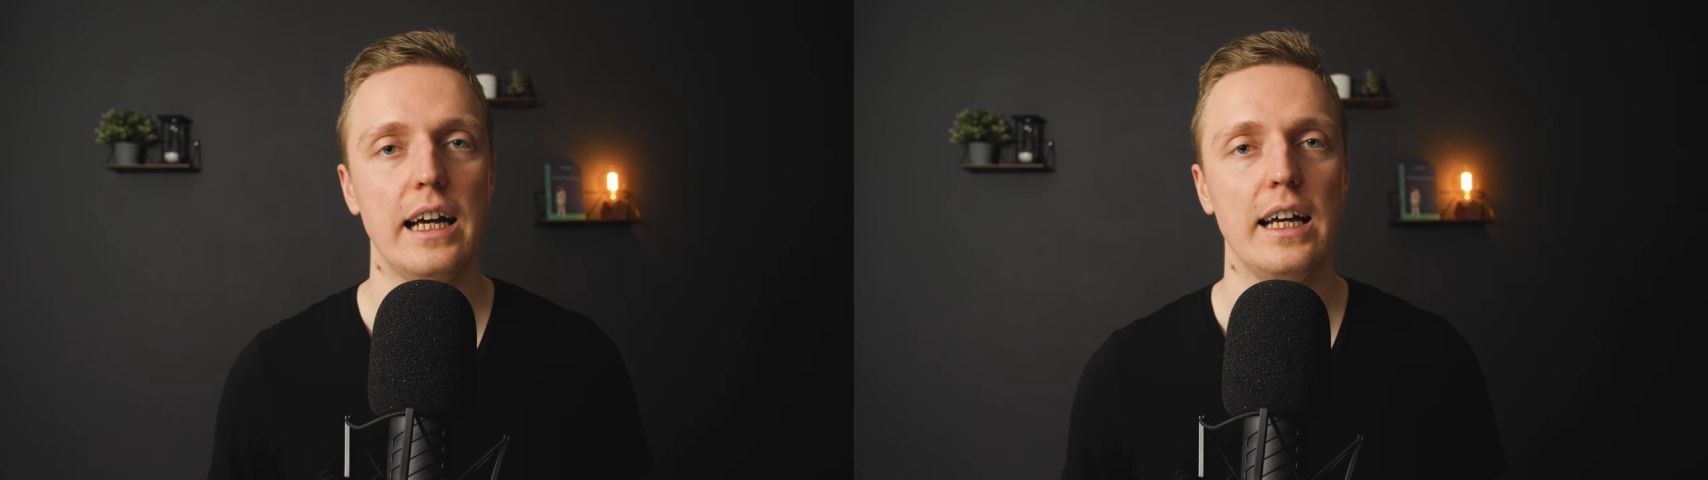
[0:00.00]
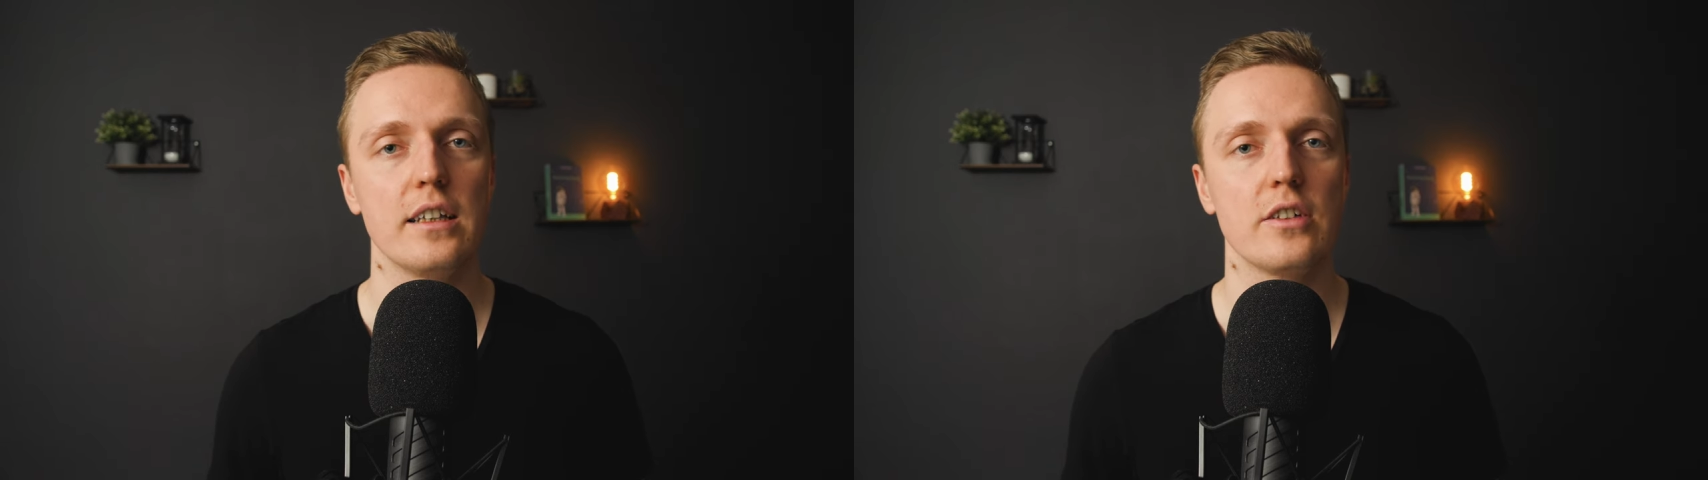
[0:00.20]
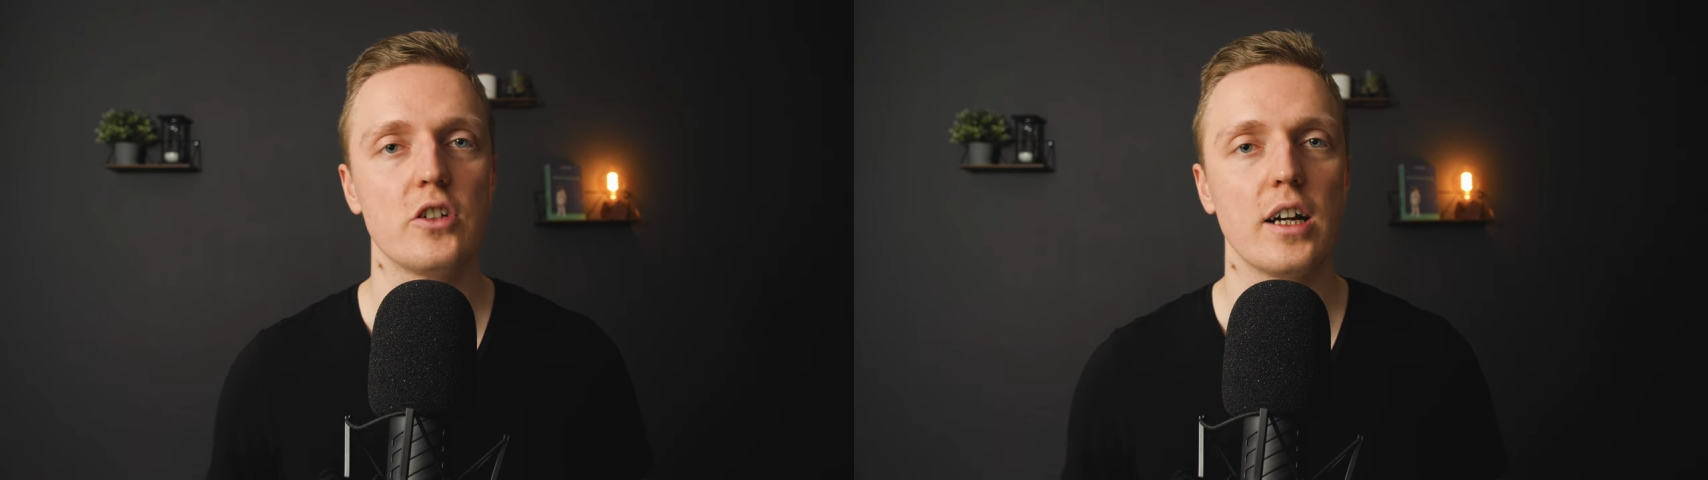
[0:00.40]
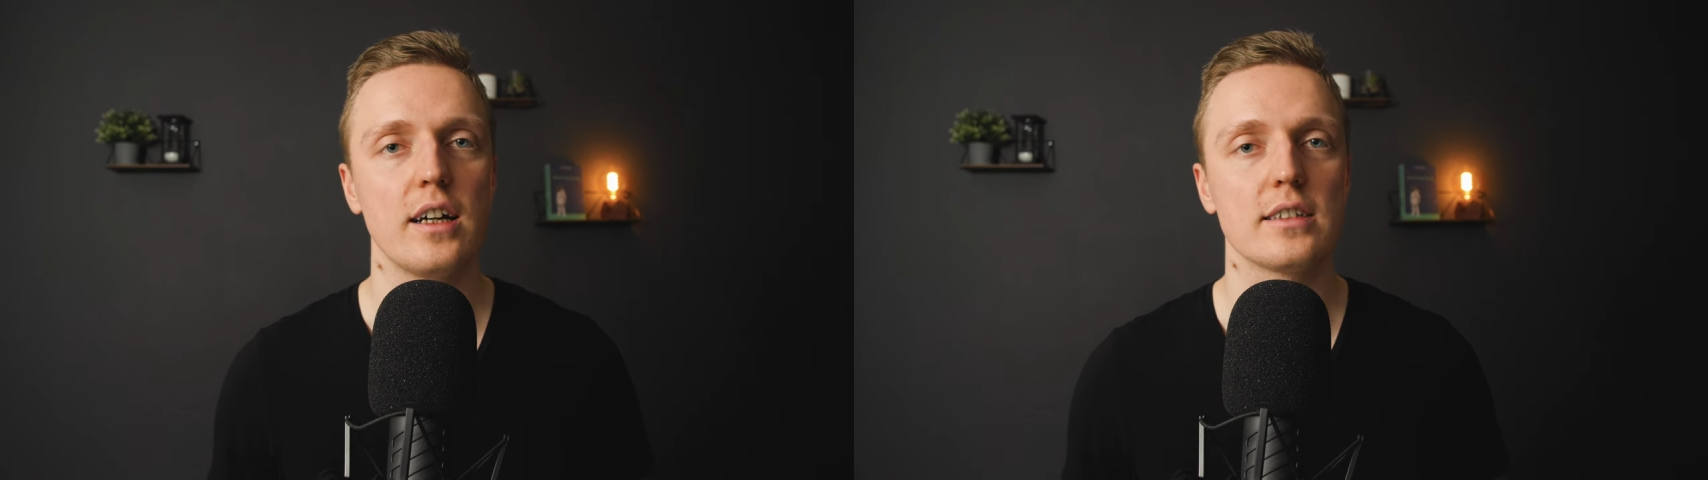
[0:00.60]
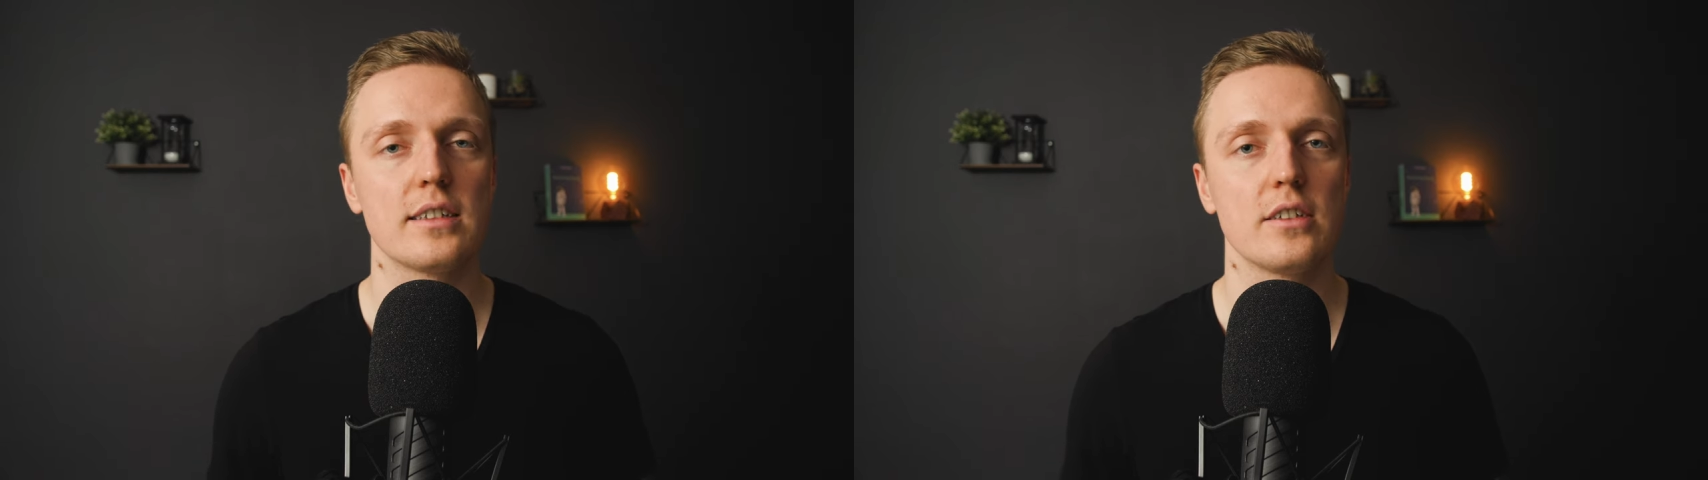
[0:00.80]
and
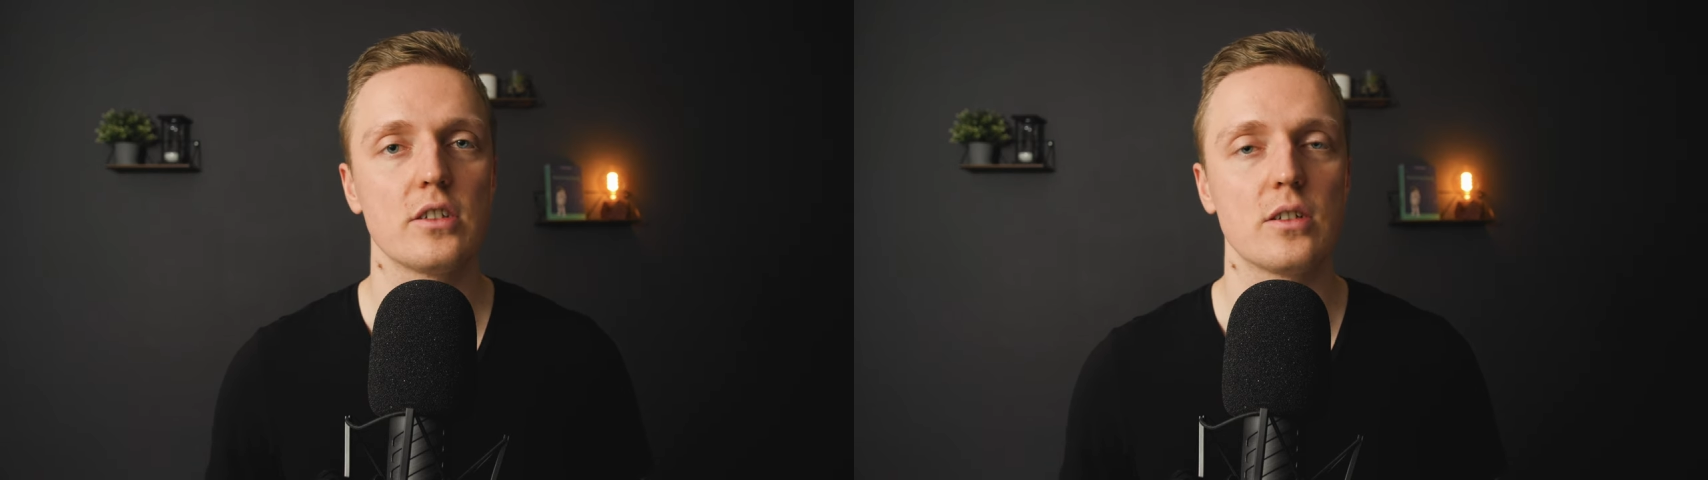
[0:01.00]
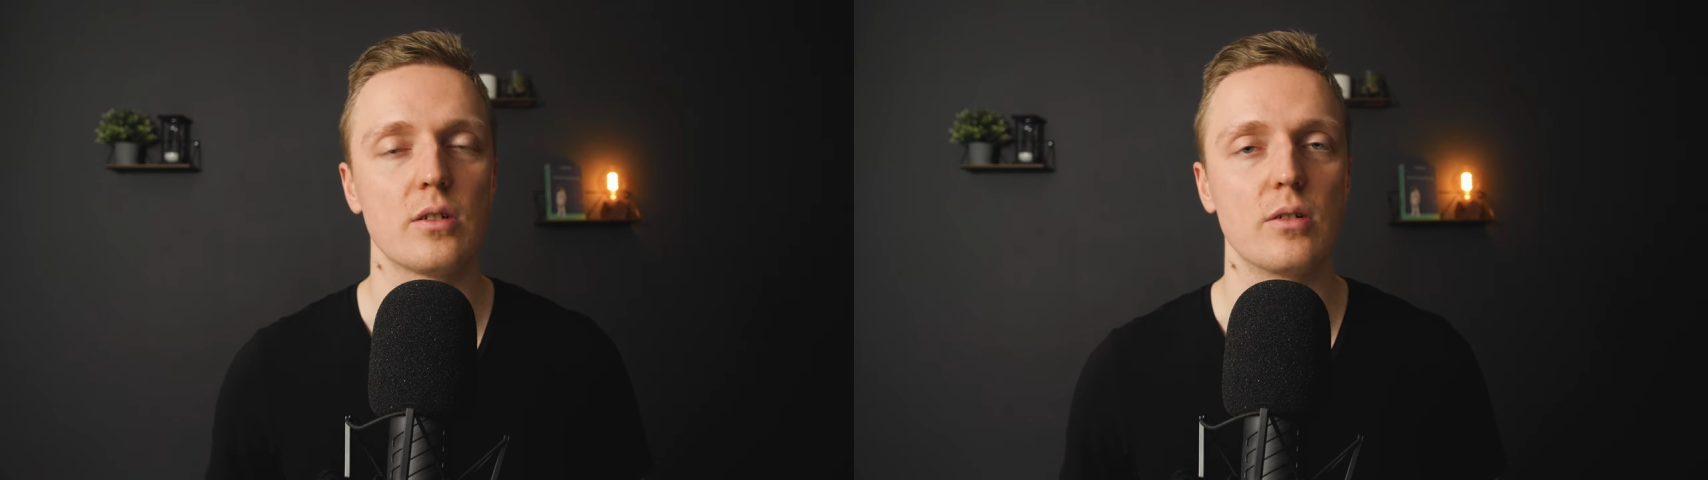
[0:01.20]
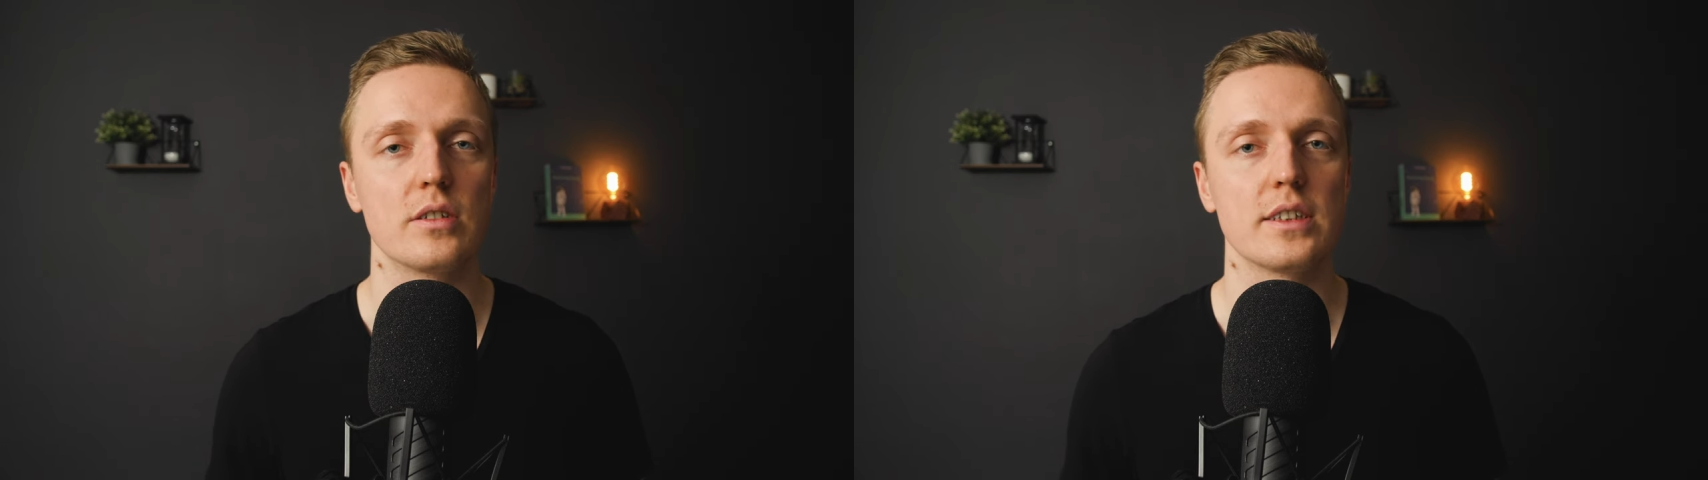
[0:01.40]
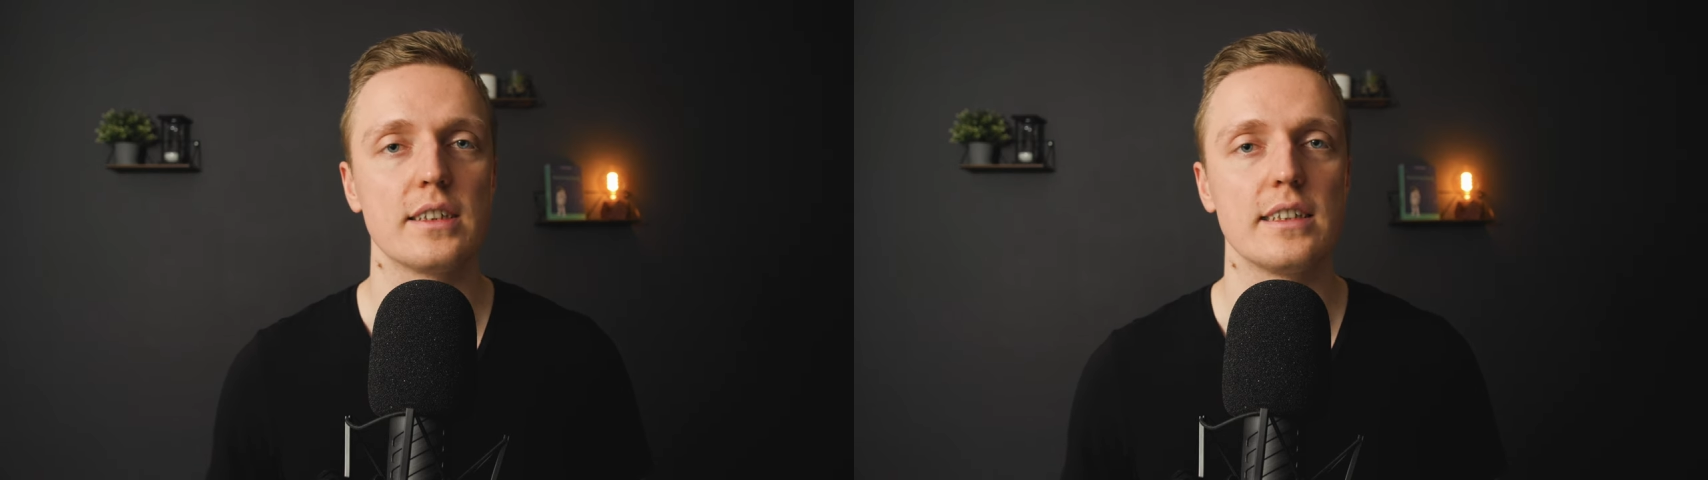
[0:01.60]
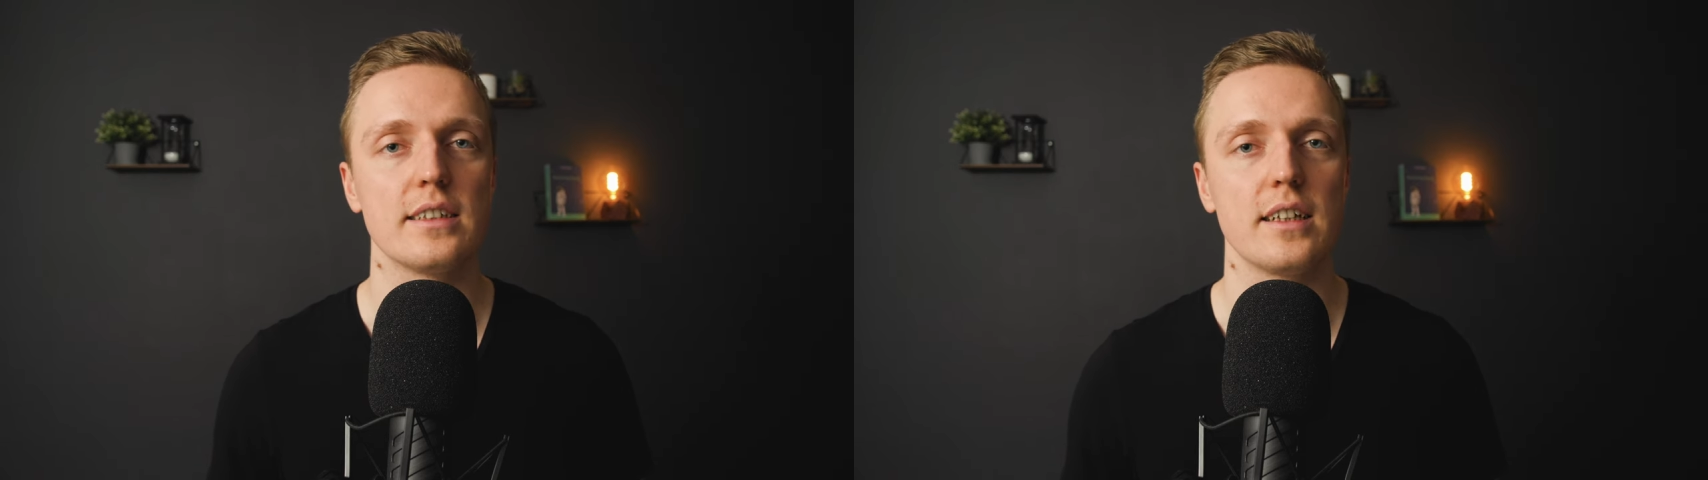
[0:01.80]
just stores
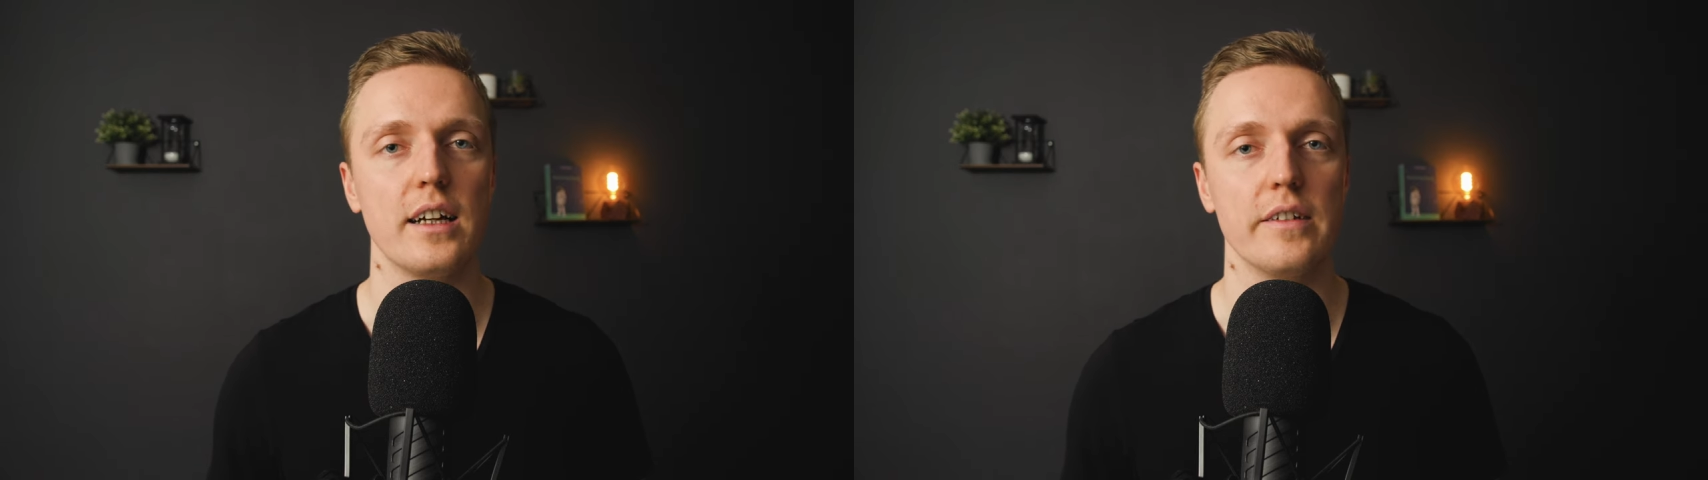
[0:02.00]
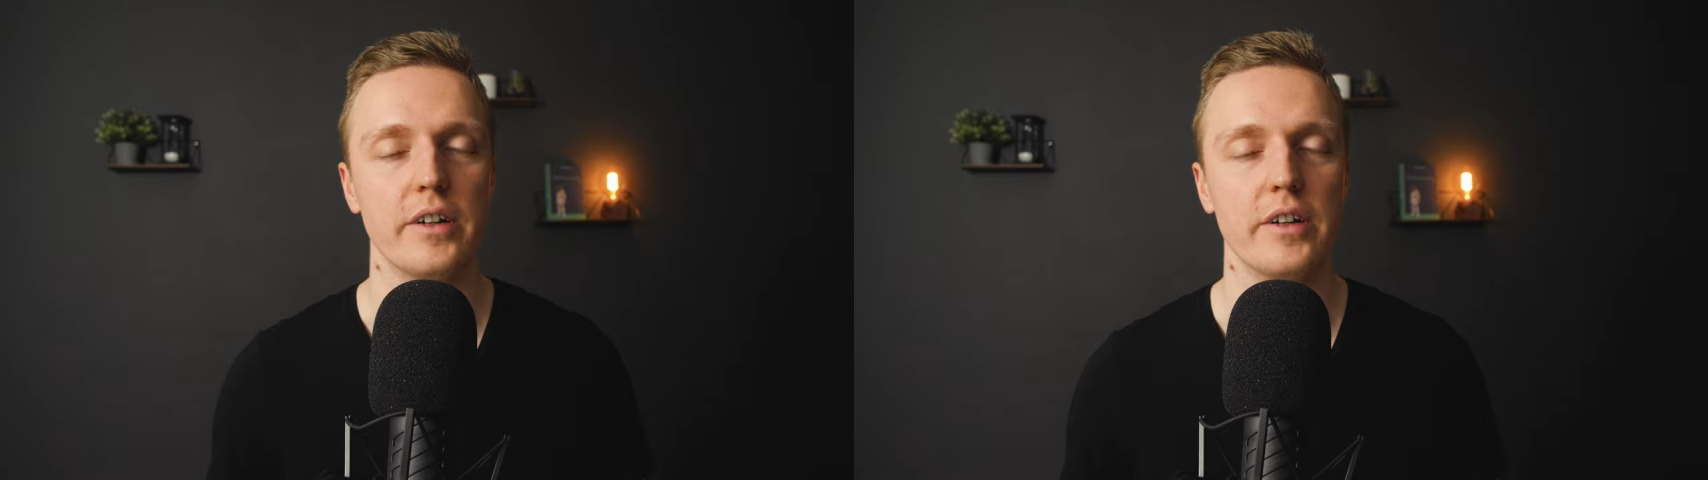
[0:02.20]
it inside